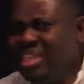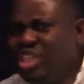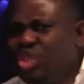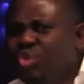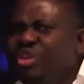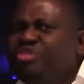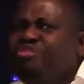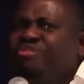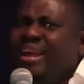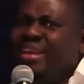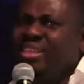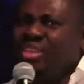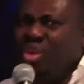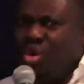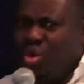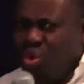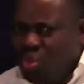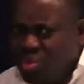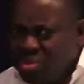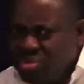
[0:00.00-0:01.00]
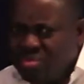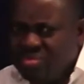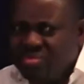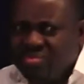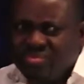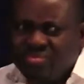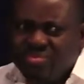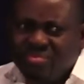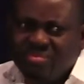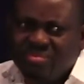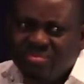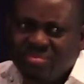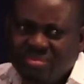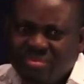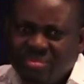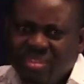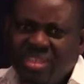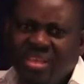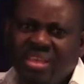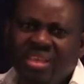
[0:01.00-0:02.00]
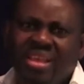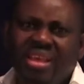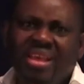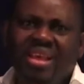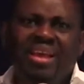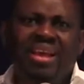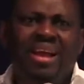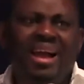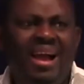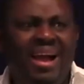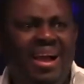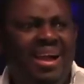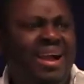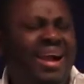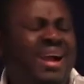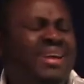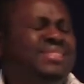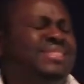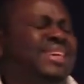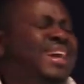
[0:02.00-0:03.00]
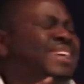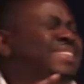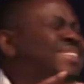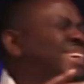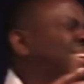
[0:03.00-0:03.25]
you will find your own. I say in